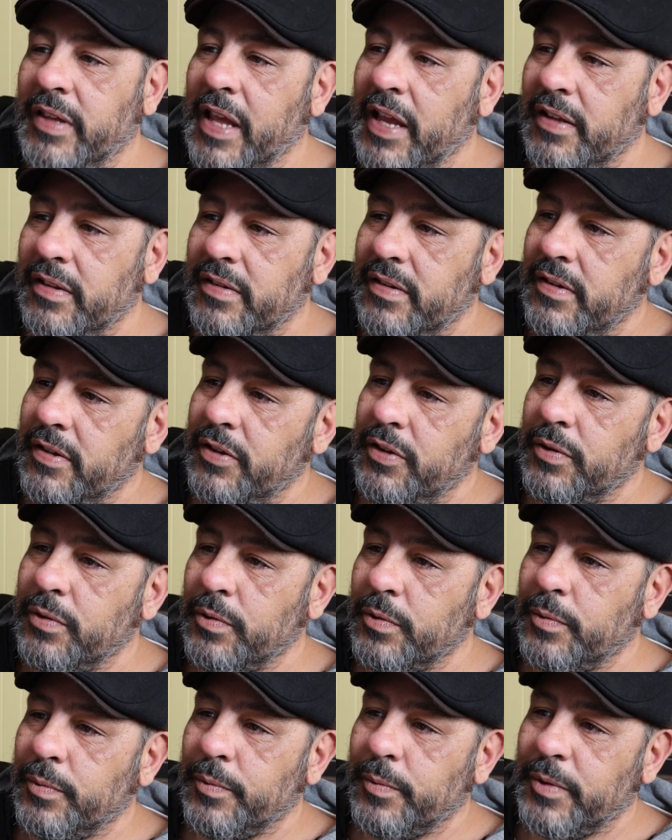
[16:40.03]
that to
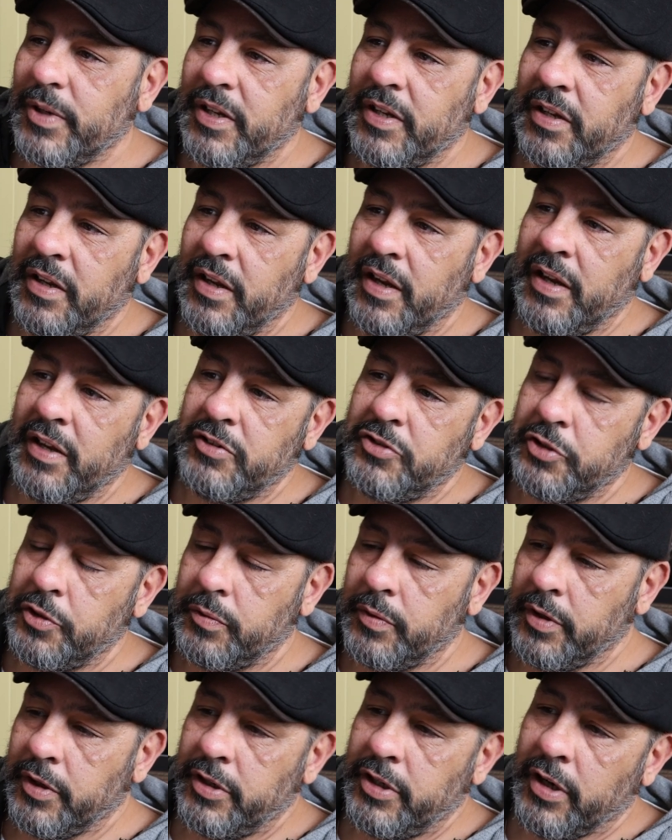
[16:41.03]
you as you
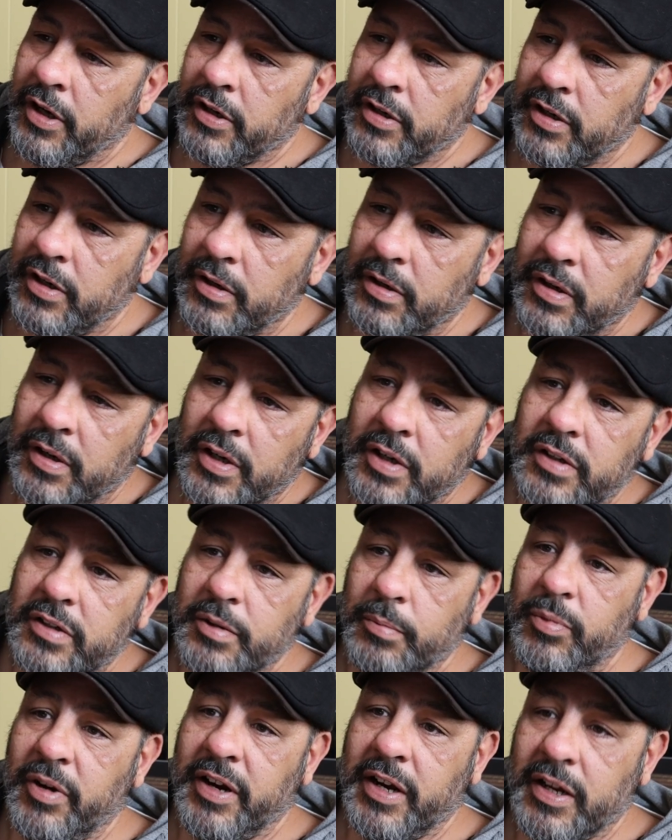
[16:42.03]
were younger
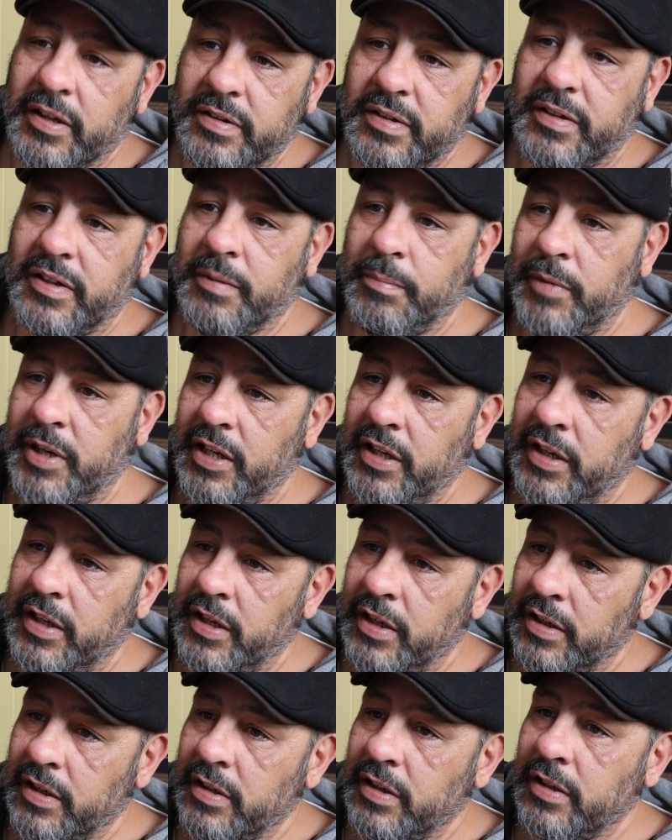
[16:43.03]
to bring out the
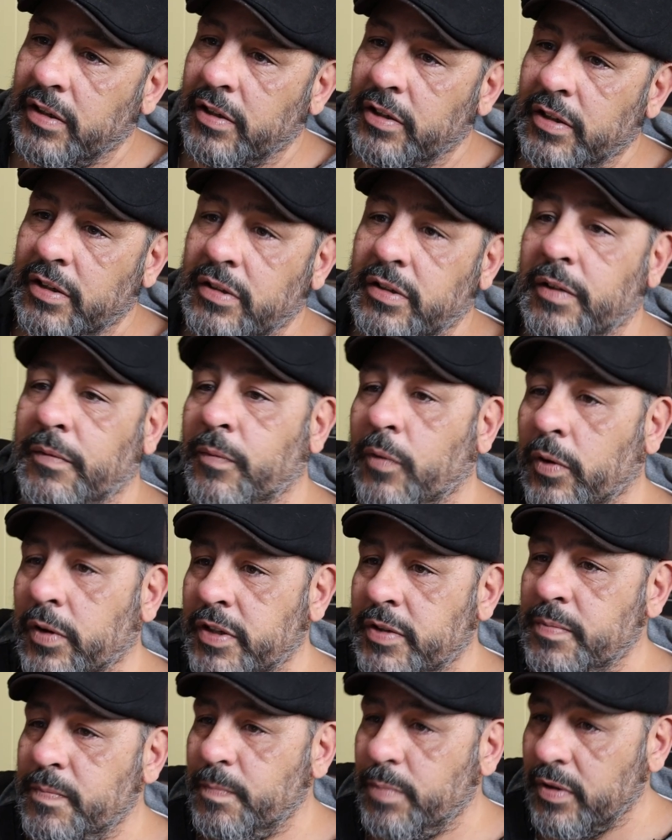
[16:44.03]
comedian and the
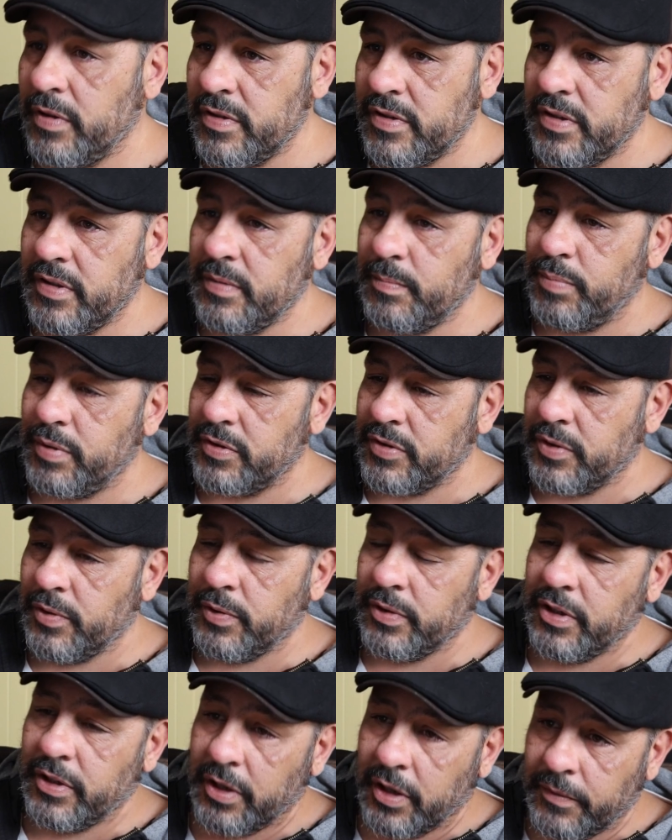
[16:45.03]
voice
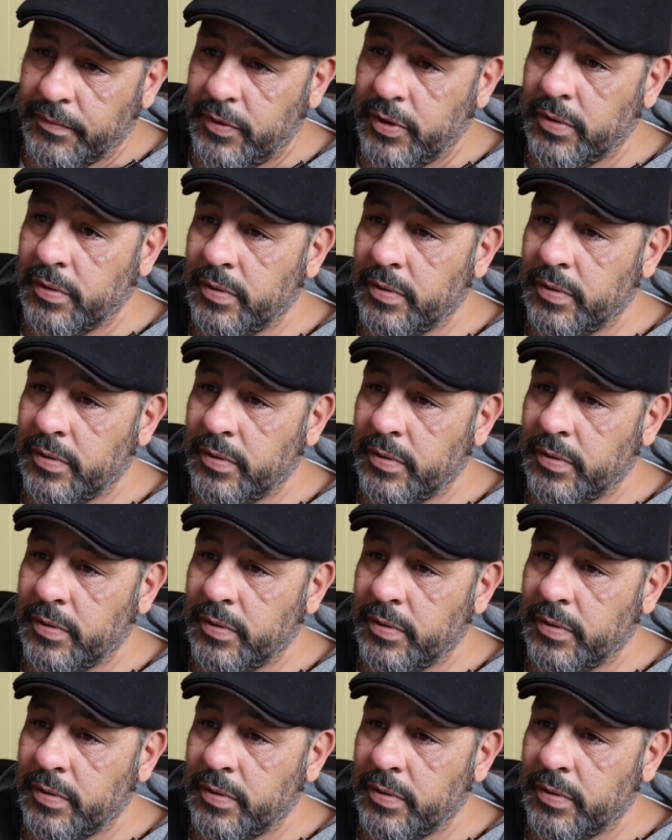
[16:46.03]
persona of you?